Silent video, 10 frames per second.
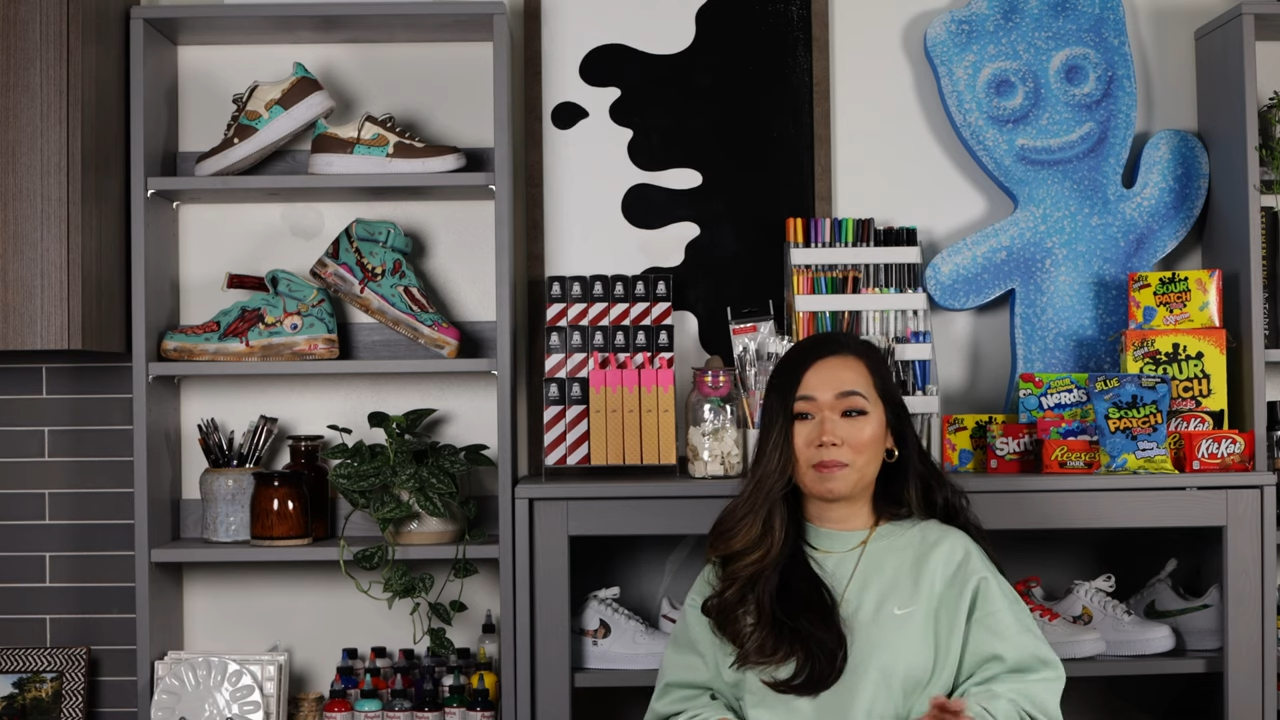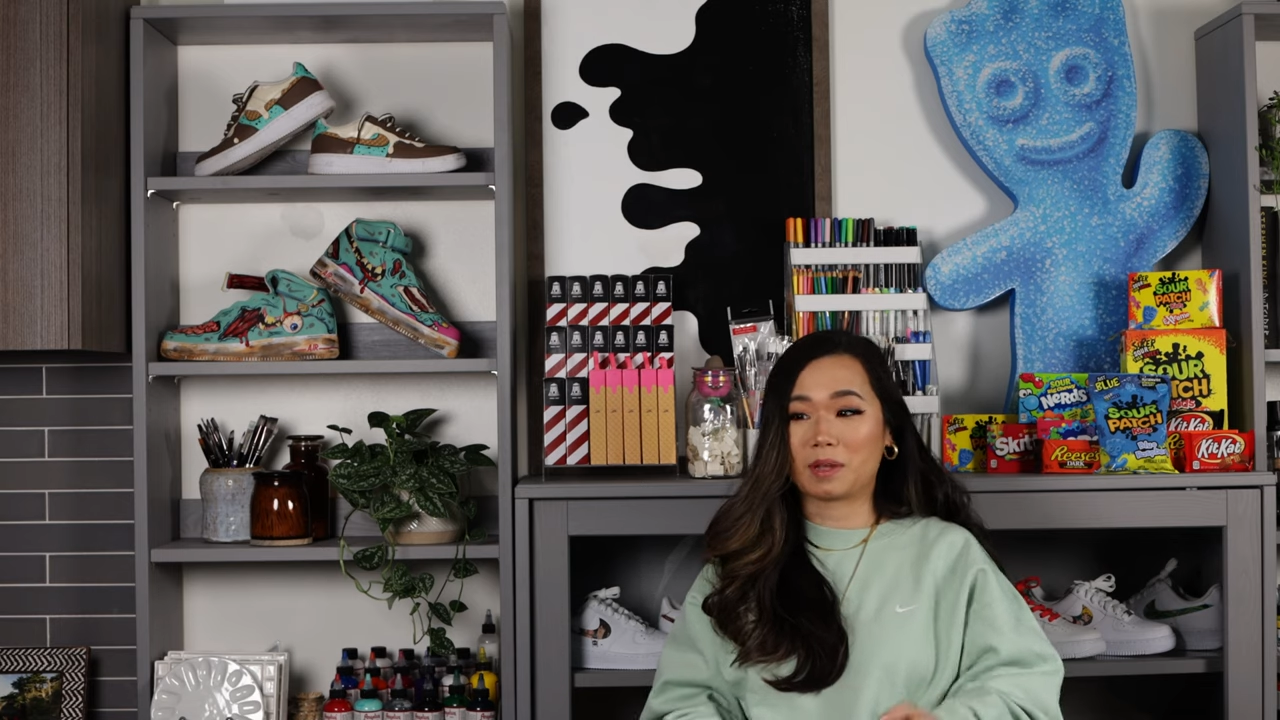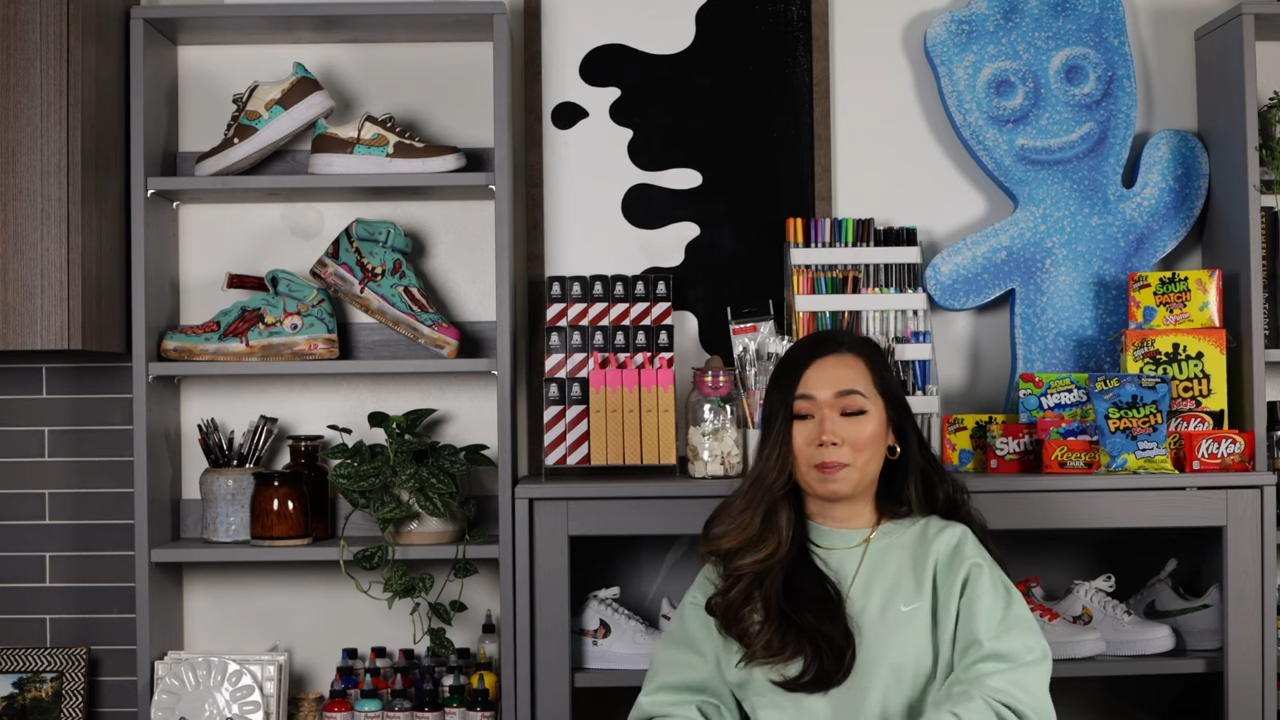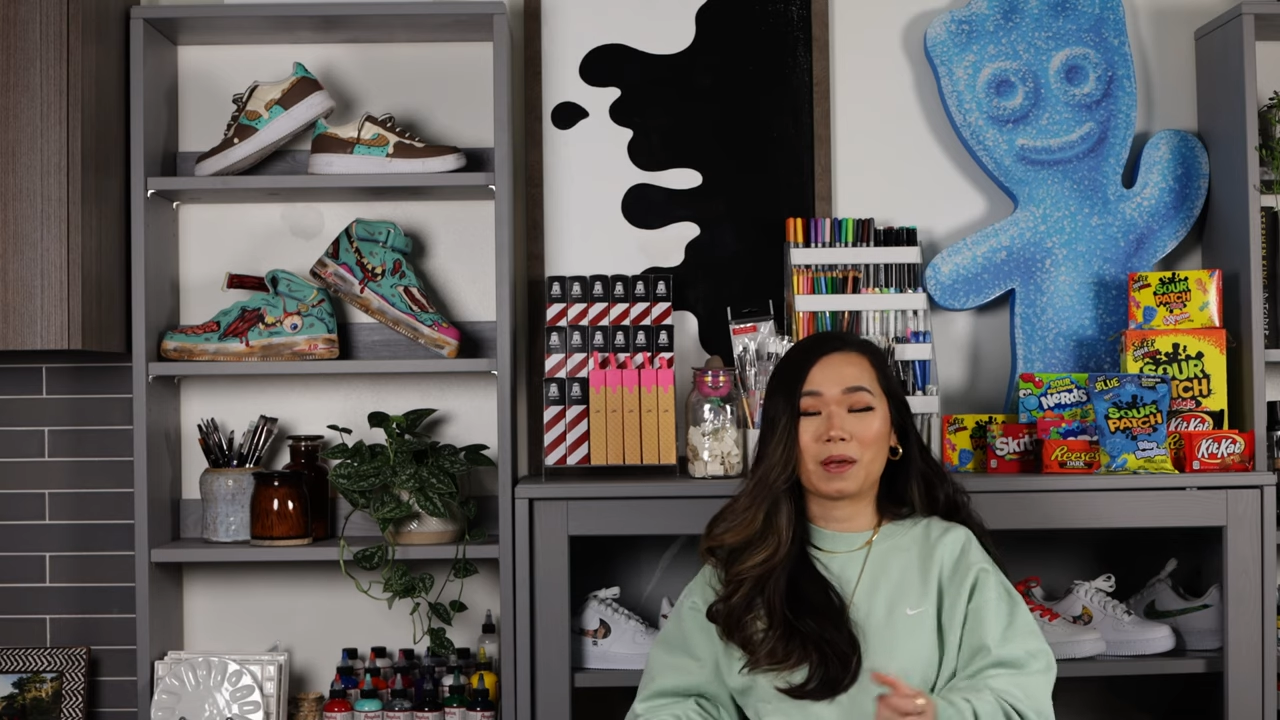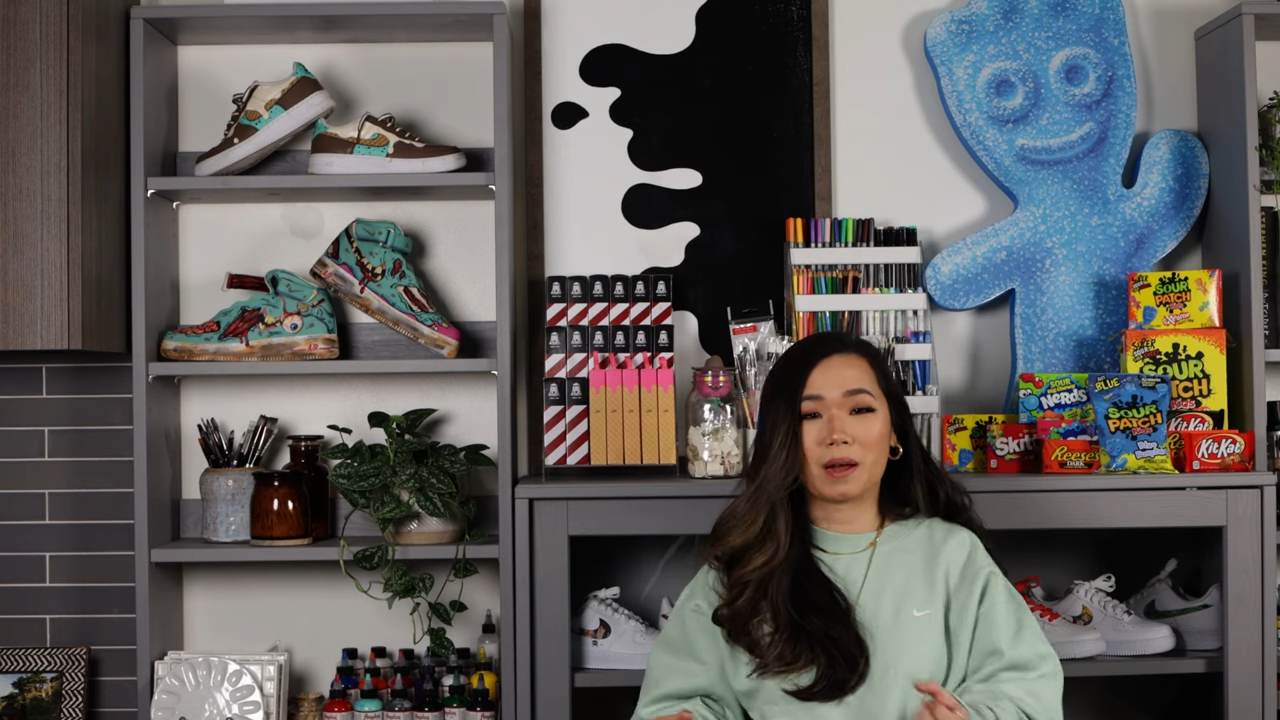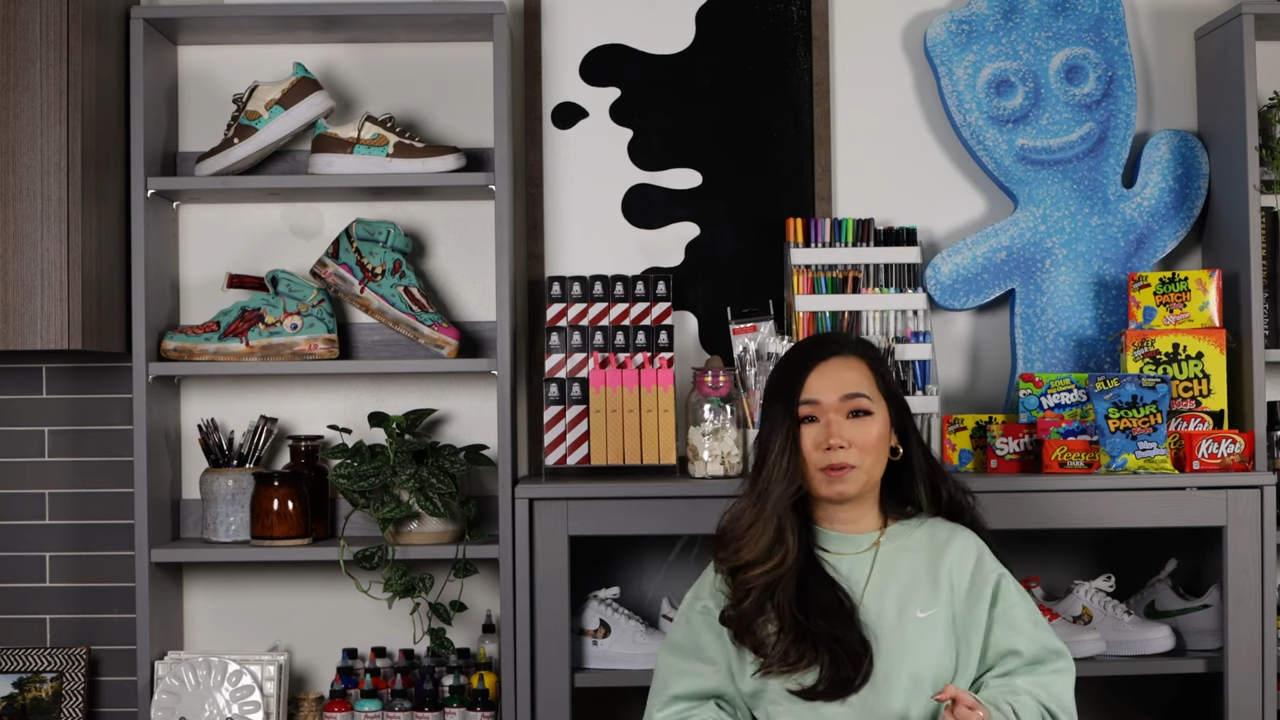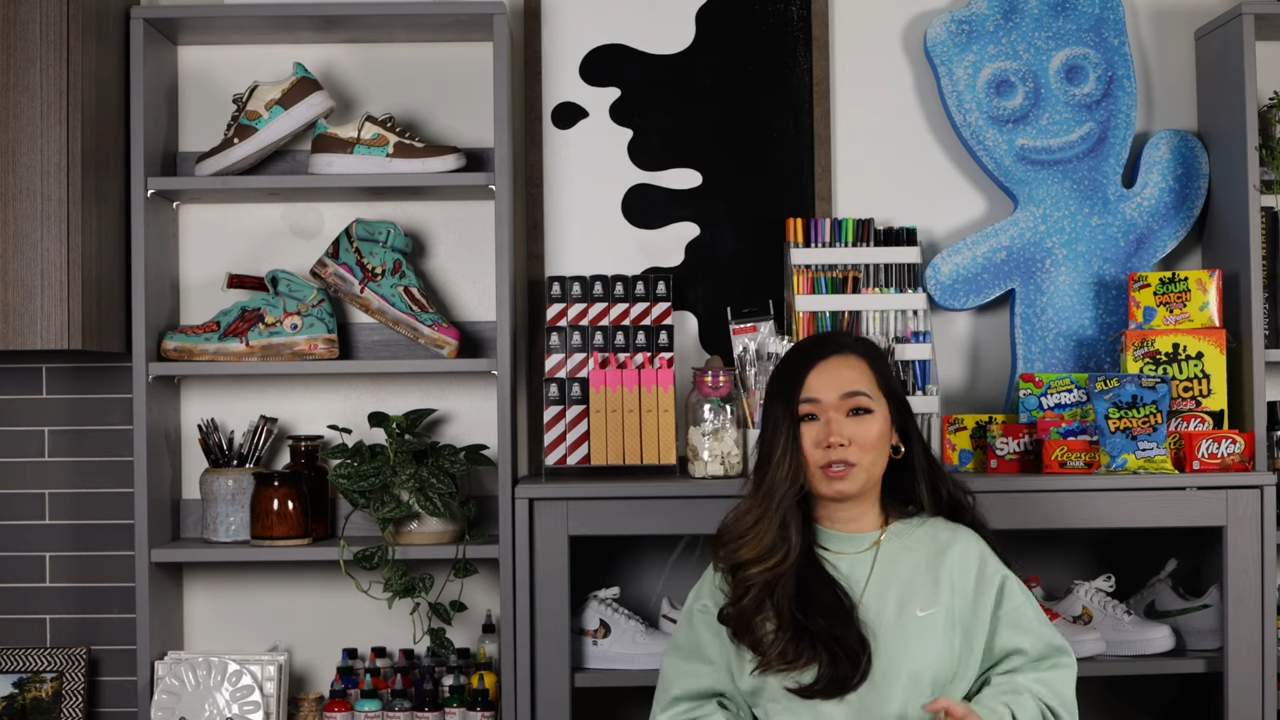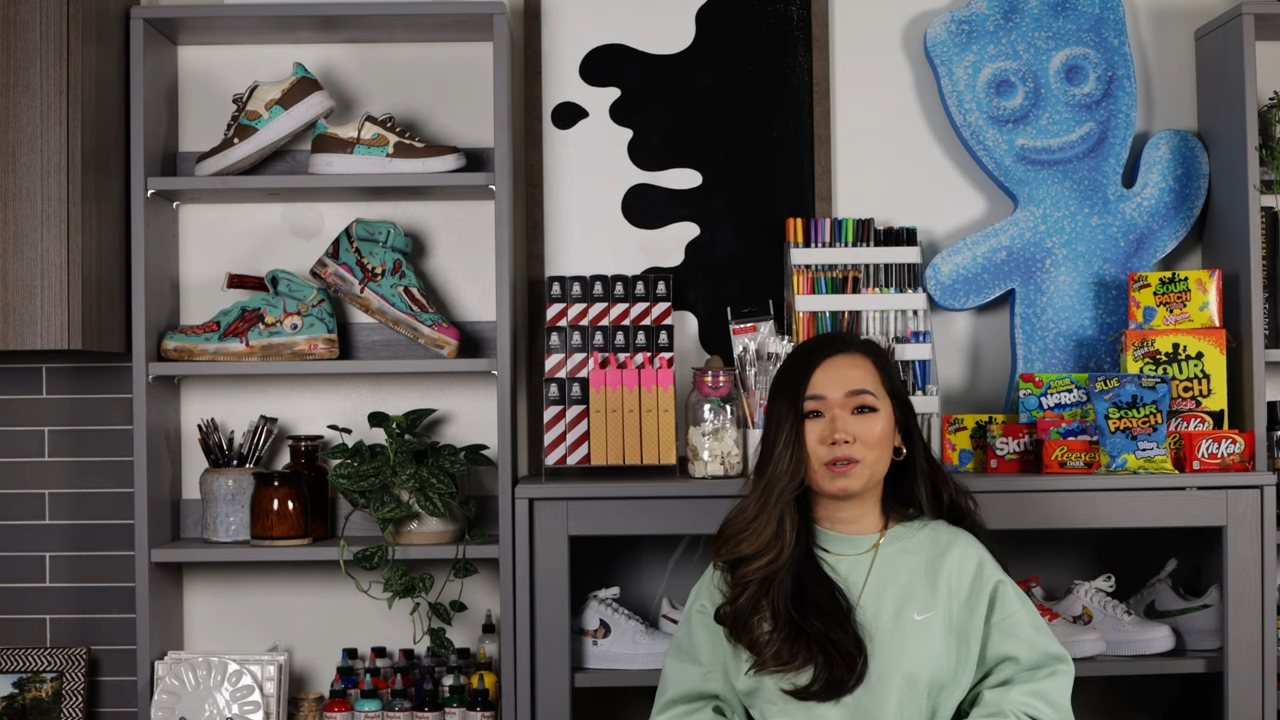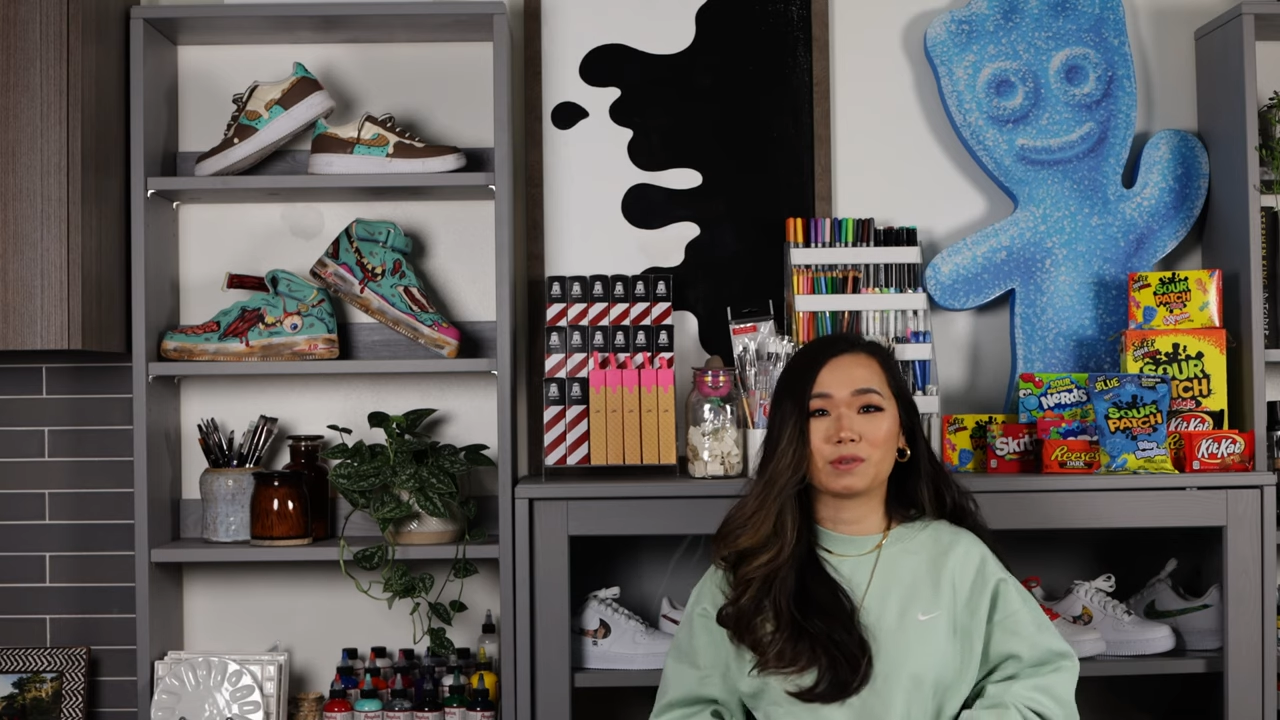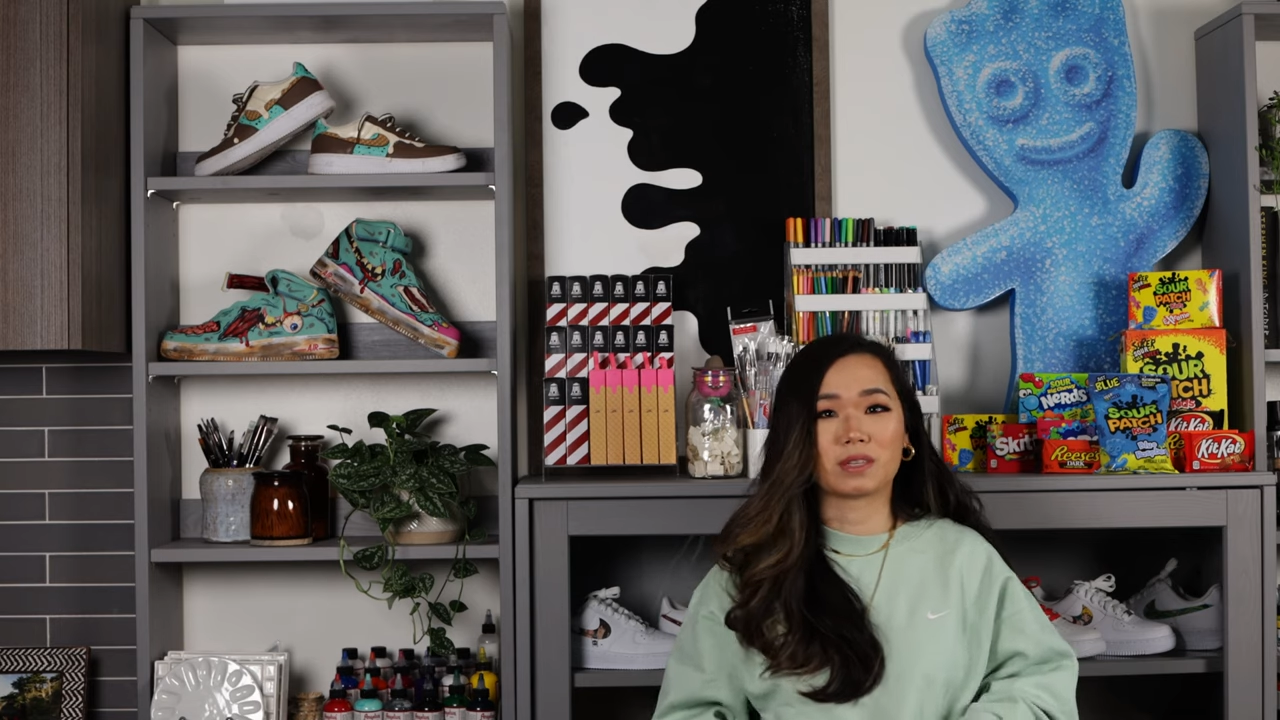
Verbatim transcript: I'm gonna pick up the shoes